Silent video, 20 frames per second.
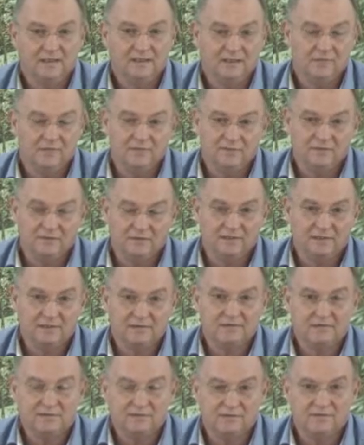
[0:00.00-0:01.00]
And we found
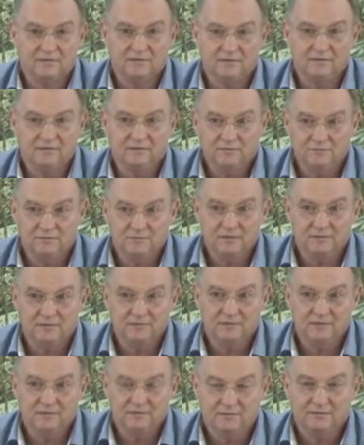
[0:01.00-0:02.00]
that you could only do it,
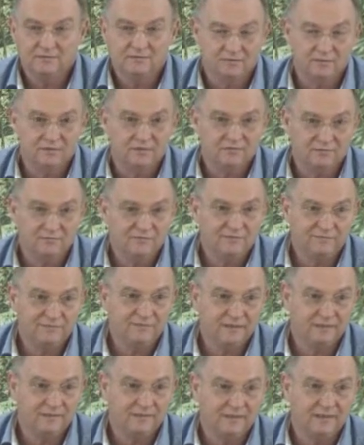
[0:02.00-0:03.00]
you could only
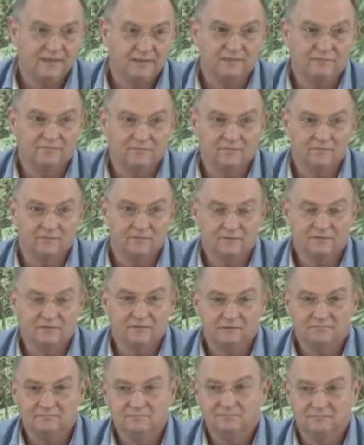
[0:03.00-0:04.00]
refill the lake if you were
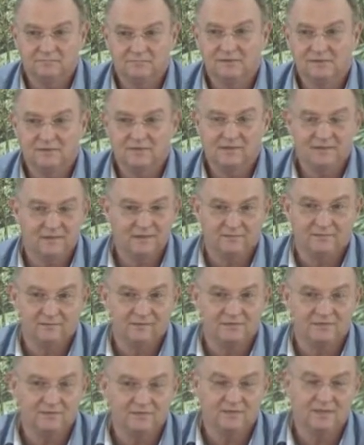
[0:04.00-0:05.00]
sending all
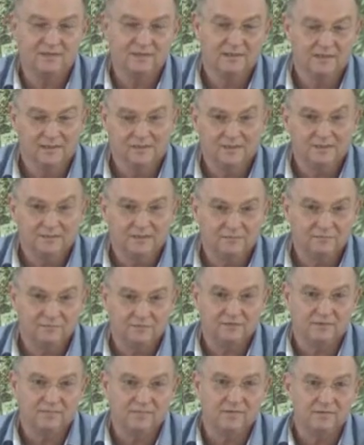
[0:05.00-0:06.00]
these
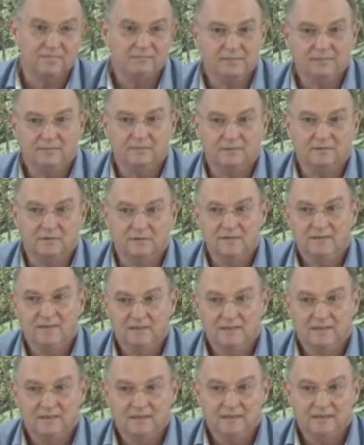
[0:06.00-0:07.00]
40 million people
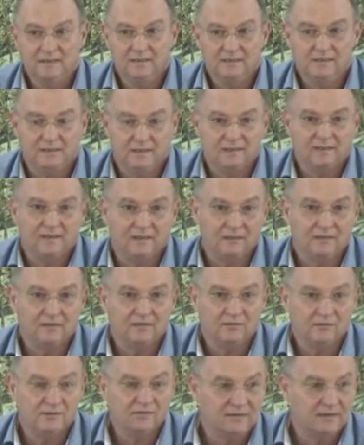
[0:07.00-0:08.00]
that are
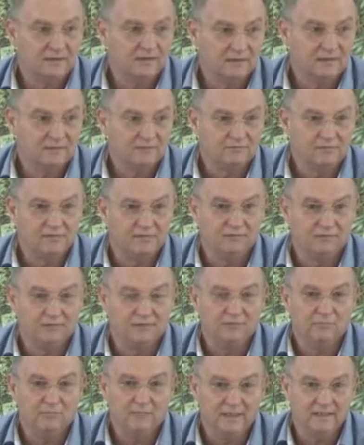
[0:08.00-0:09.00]
now living in that region
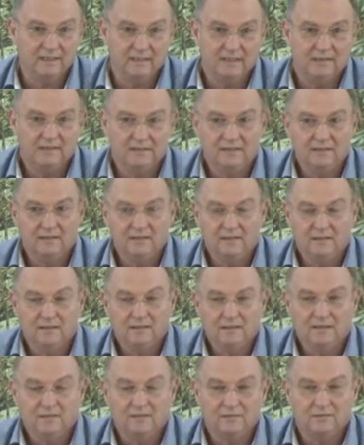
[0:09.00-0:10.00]
away.
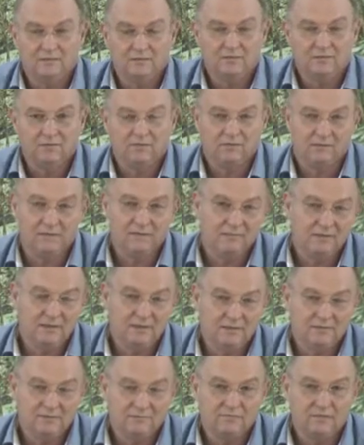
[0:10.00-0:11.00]
So 30
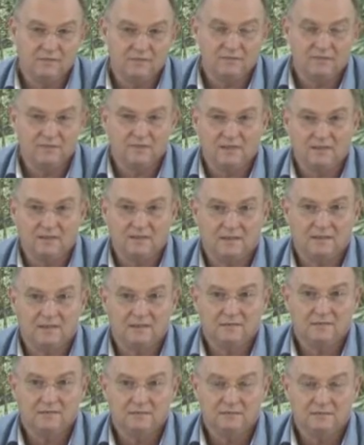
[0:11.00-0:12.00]
million of these are
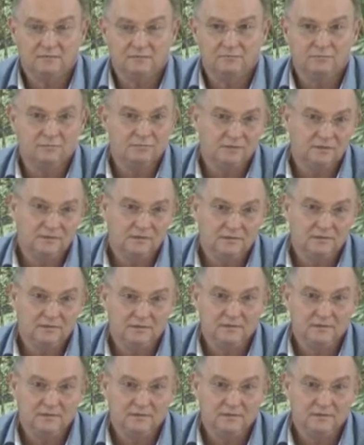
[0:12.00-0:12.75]
rural,